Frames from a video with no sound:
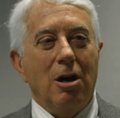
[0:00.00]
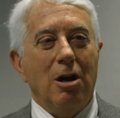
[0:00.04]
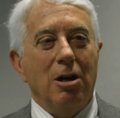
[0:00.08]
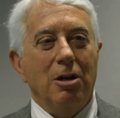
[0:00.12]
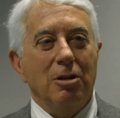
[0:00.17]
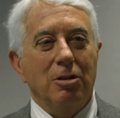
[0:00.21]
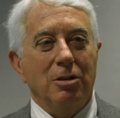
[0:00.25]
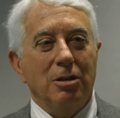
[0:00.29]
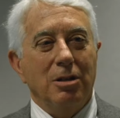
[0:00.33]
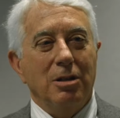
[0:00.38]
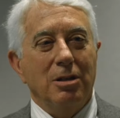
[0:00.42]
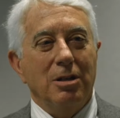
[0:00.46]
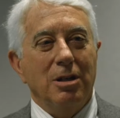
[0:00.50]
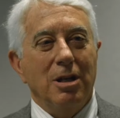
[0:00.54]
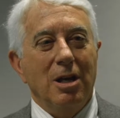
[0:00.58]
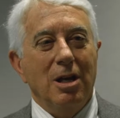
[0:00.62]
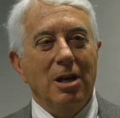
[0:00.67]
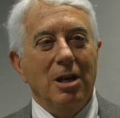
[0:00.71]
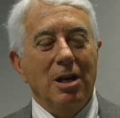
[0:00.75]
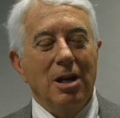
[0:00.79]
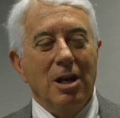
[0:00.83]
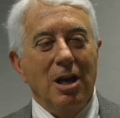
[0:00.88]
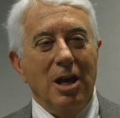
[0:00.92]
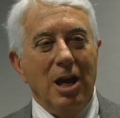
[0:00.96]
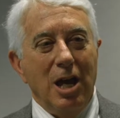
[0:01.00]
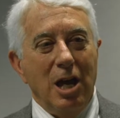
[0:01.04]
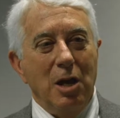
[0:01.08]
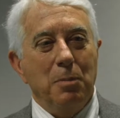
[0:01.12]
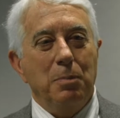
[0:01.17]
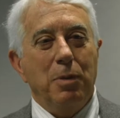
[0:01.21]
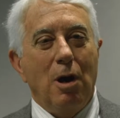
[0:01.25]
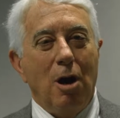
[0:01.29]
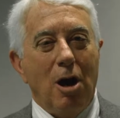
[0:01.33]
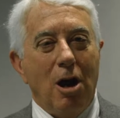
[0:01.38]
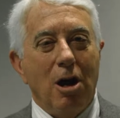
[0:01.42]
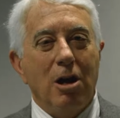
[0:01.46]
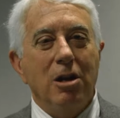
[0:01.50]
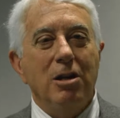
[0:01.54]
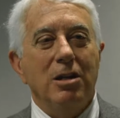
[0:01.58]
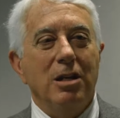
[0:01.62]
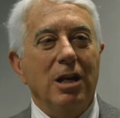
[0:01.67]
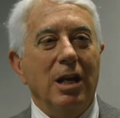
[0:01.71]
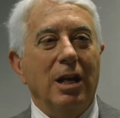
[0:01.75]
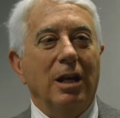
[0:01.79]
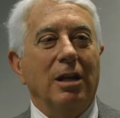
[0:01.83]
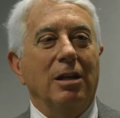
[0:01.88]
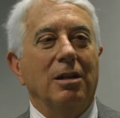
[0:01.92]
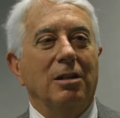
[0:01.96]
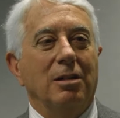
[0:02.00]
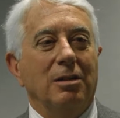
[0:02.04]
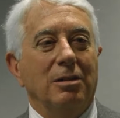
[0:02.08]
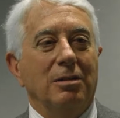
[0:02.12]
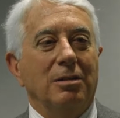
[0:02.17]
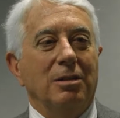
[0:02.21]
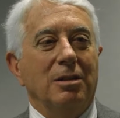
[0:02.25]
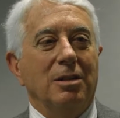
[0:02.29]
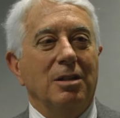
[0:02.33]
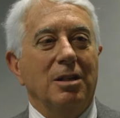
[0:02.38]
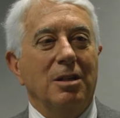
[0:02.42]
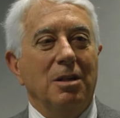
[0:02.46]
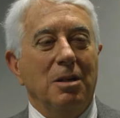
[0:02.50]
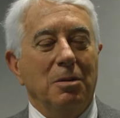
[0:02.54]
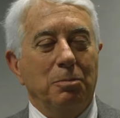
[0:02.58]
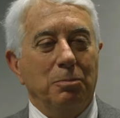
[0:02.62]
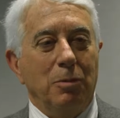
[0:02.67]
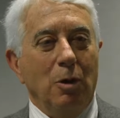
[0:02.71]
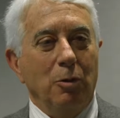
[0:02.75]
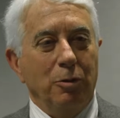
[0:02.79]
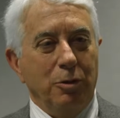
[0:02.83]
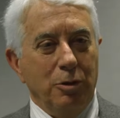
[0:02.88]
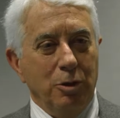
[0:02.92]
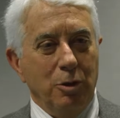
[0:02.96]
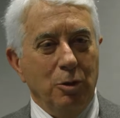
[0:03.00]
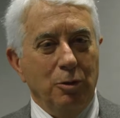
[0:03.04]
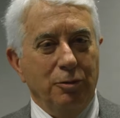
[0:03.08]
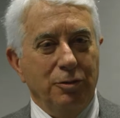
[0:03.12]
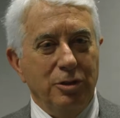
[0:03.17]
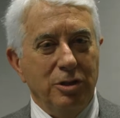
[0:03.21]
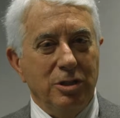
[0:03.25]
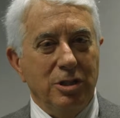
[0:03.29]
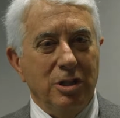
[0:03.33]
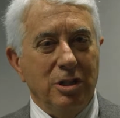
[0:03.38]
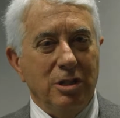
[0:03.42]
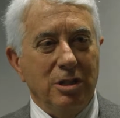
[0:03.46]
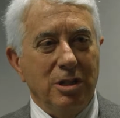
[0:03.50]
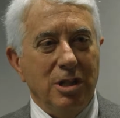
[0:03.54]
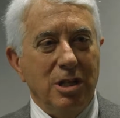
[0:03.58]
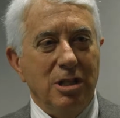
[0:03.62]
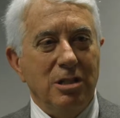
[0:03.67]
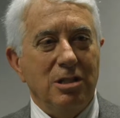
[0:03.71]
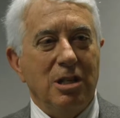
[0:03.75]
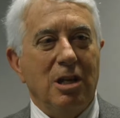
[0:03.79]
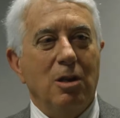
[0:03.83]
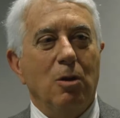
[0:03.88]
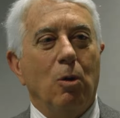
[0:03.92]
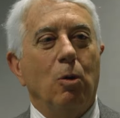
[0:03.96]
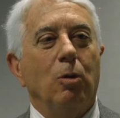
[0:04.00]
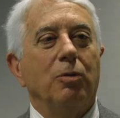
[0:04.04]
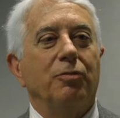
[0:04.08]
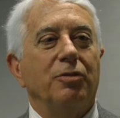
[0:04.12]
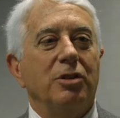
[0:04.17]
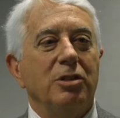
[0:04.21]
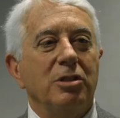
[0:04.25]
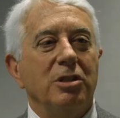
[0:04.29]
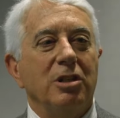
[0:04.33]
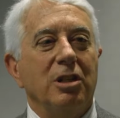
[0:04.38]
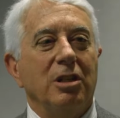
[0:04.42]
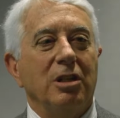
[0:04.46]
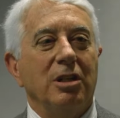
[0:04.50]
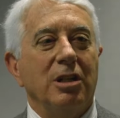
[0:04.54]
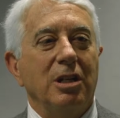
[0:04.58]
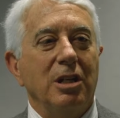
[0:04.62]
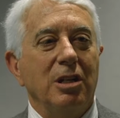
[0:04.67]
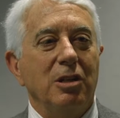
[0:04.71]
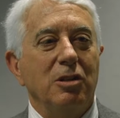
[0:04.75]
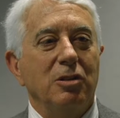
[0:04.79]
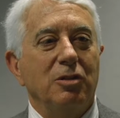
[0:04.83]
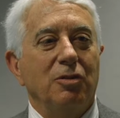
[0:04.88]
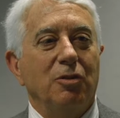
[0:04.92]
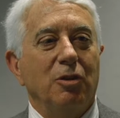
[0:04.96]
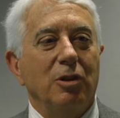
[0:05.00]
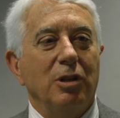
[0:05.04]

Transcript: on hemp hardening both new facilities and old facilities